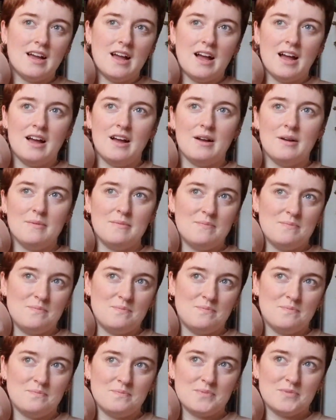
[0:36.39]

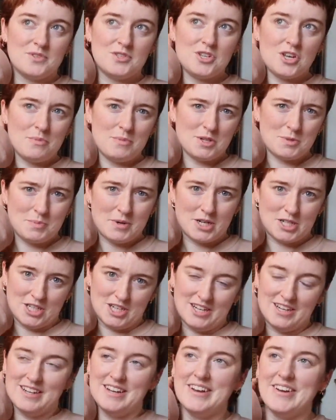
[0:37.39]
so much
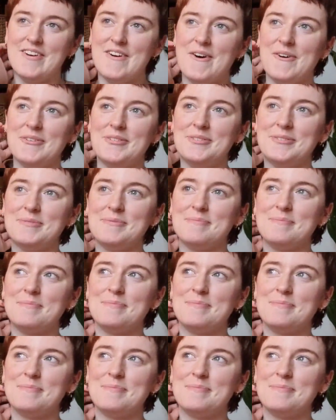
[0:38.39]
pressure on